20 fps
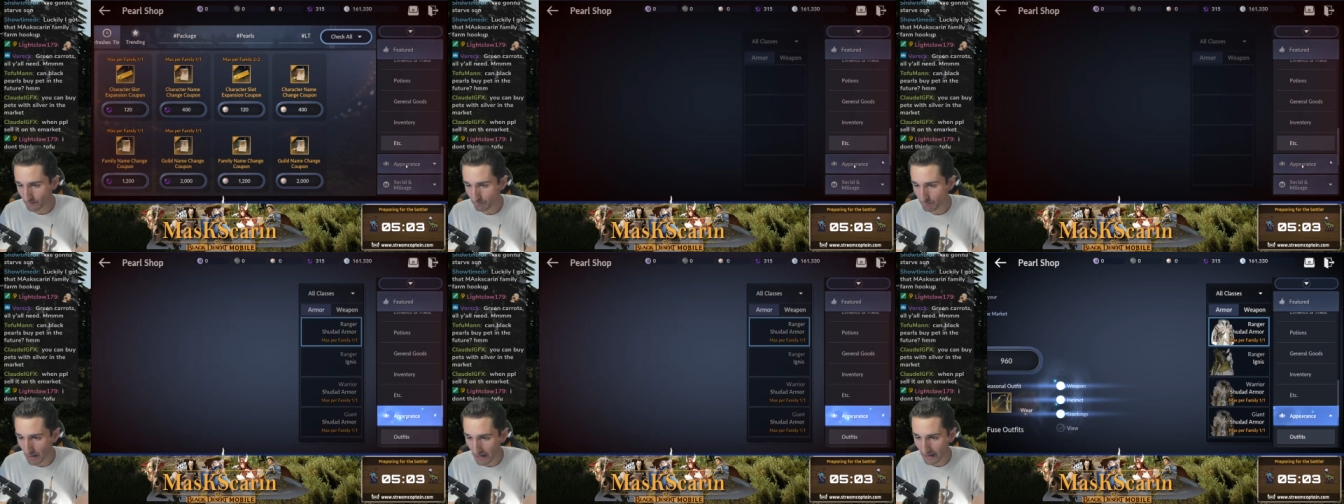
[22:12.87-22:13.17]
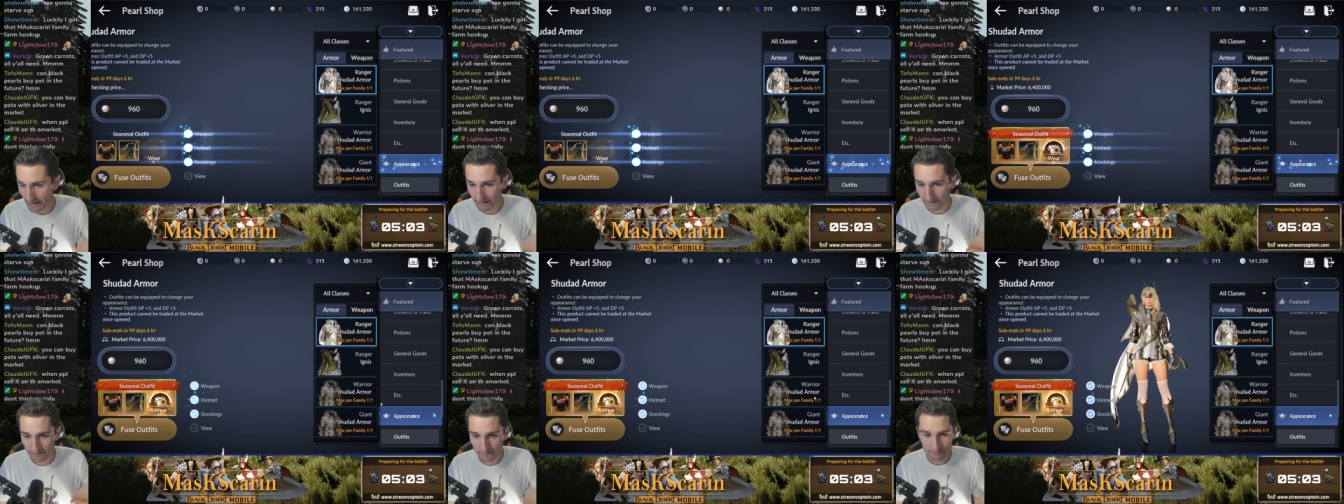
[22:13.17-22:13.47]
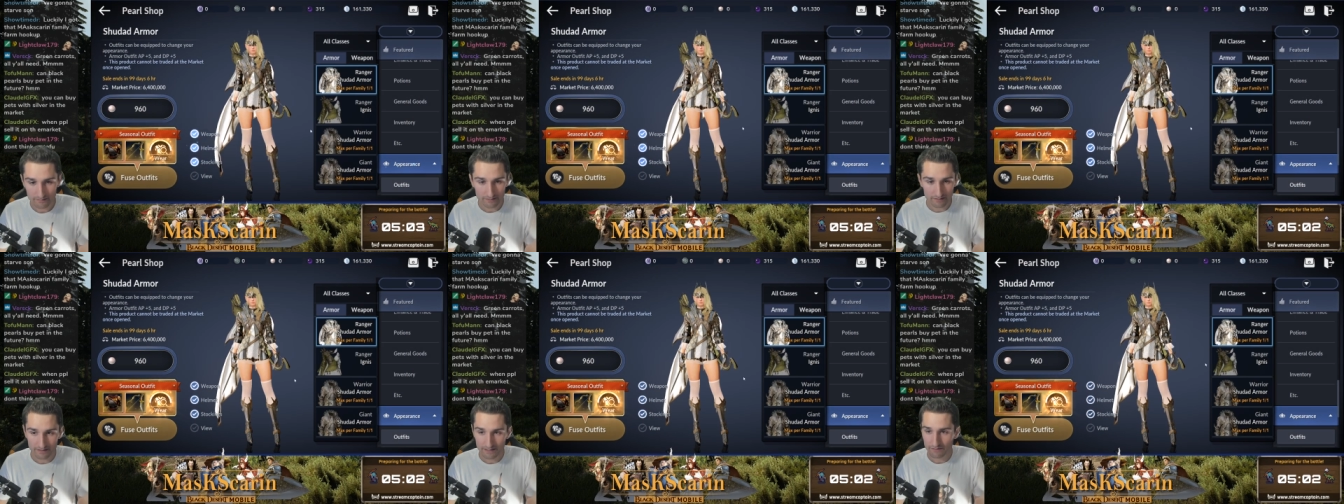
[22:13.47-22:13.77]
Buy it,
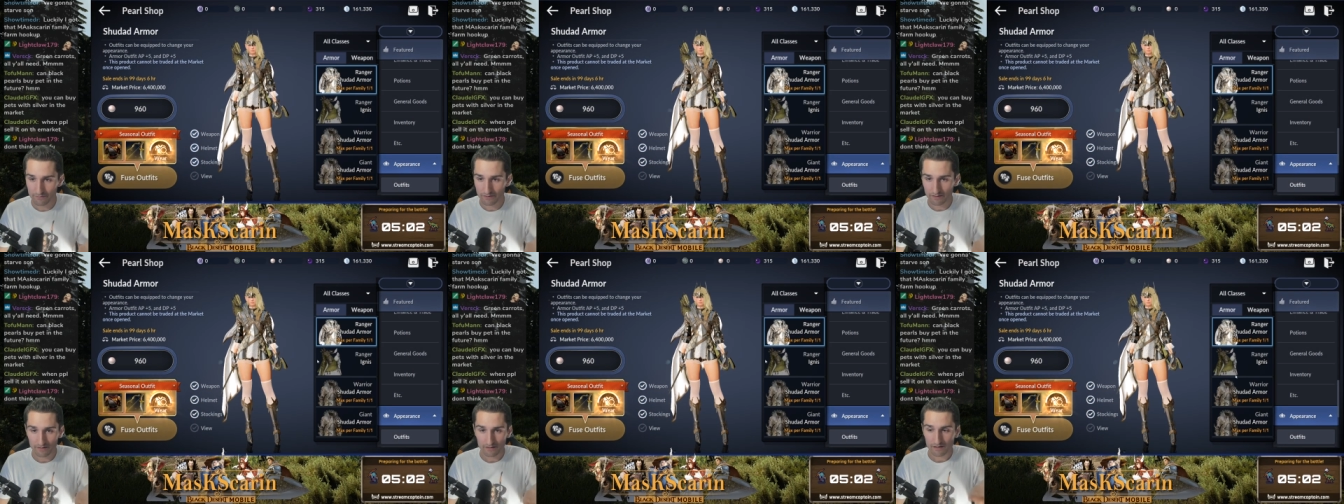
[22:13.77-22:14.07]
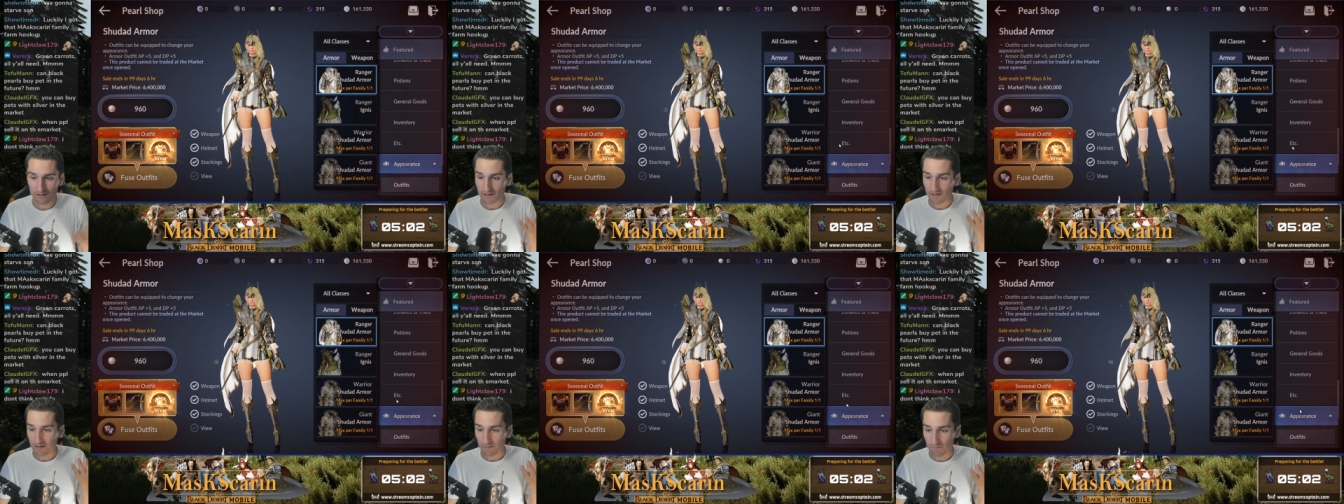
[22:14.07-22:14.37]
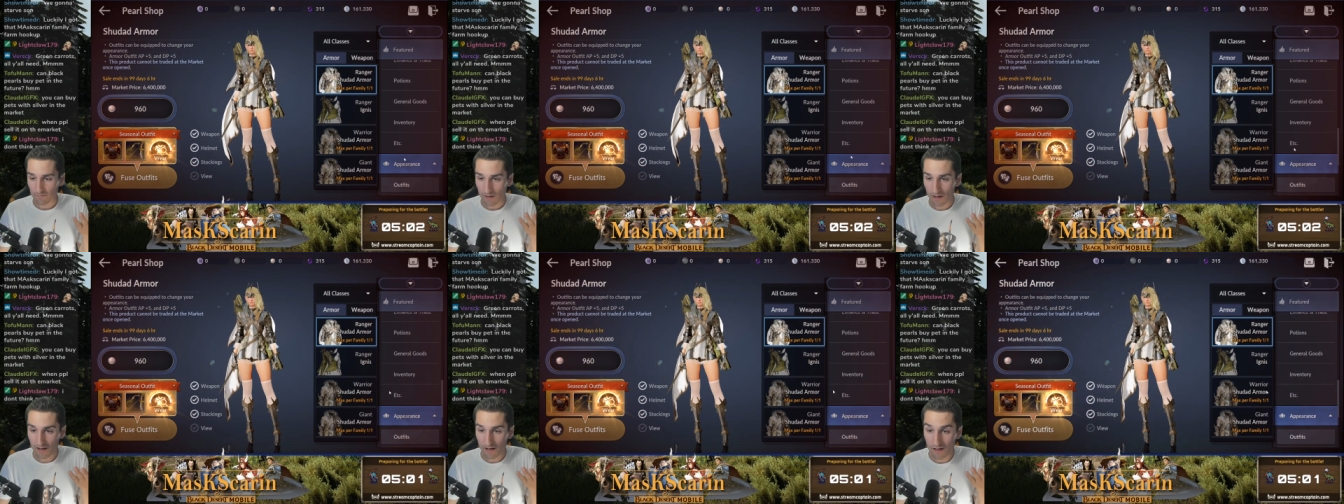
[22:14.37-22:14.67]
leave it.
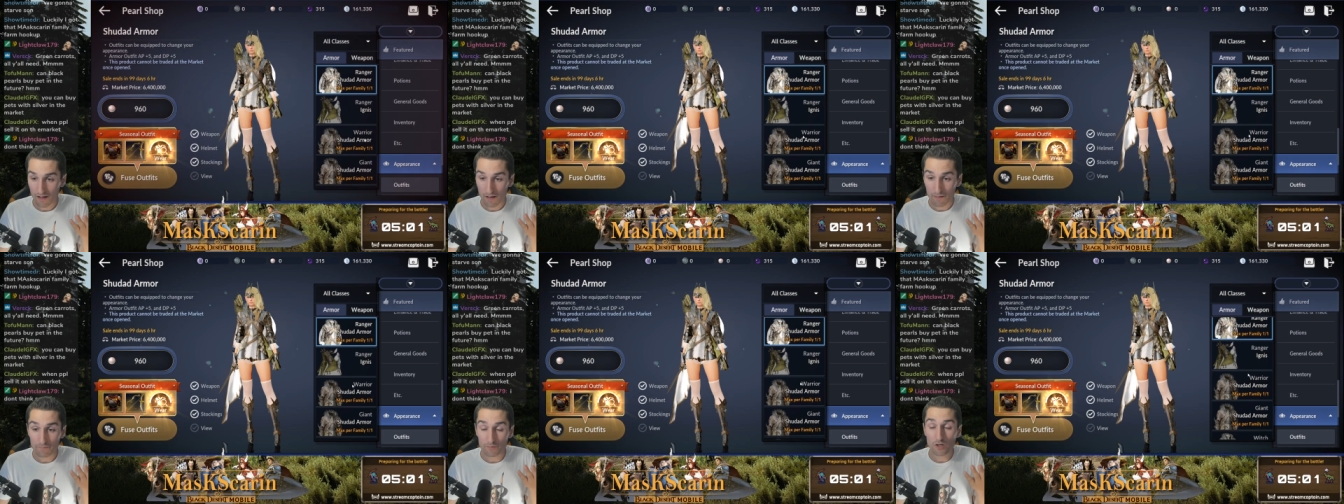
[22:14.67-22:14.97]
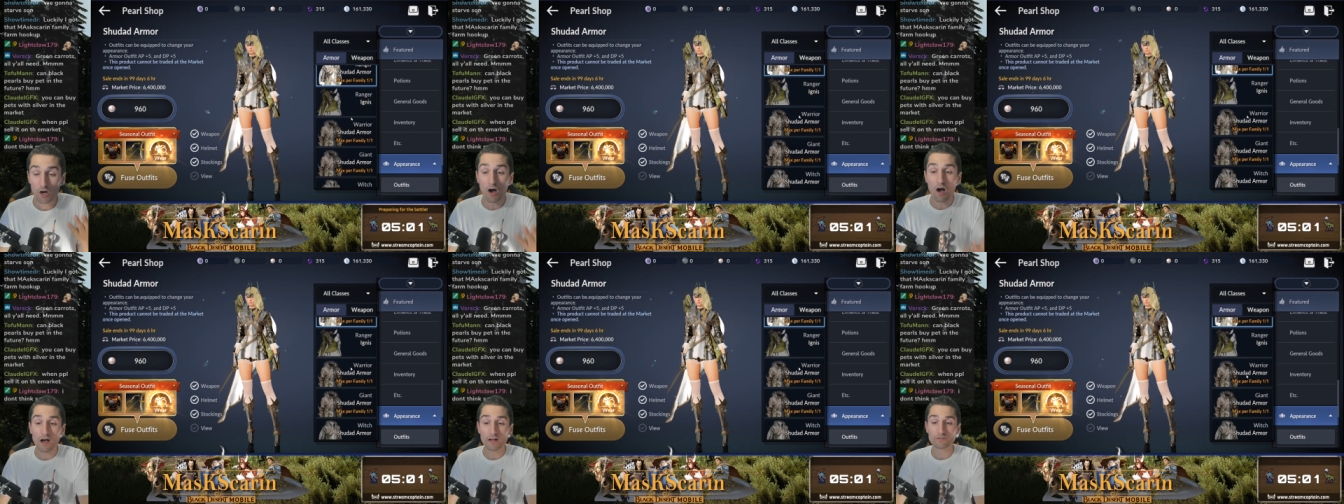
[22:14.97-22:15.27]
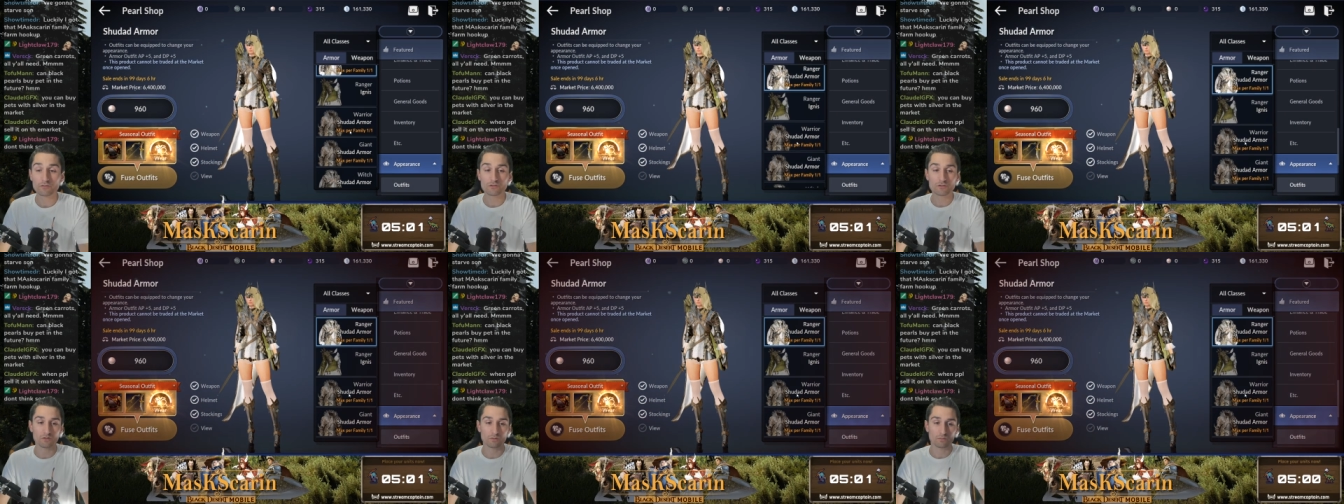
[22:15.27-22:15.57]
Uh,
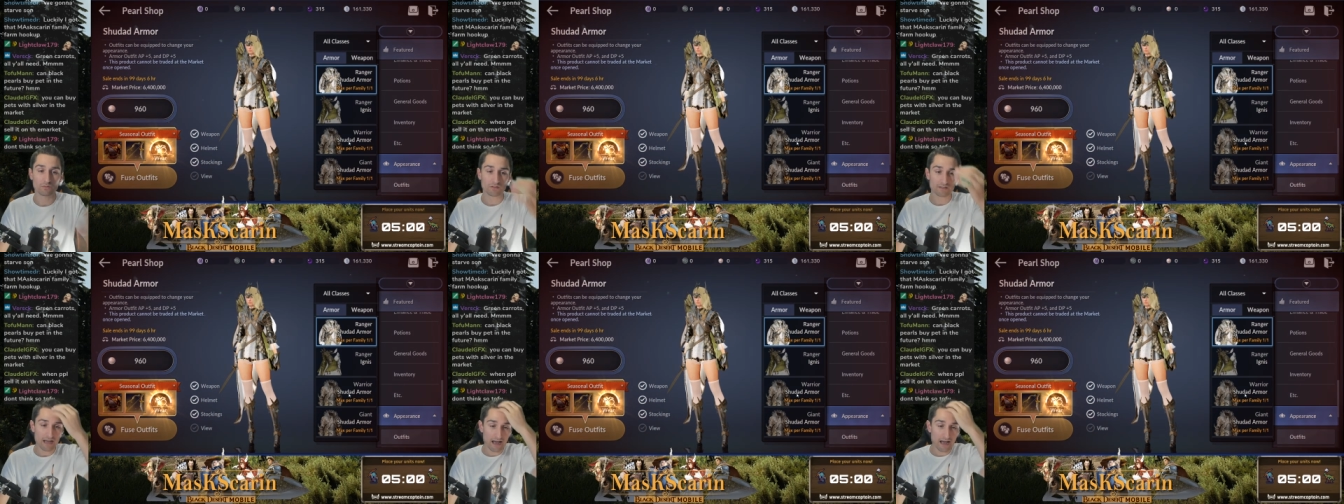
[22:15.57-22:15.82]
costumes.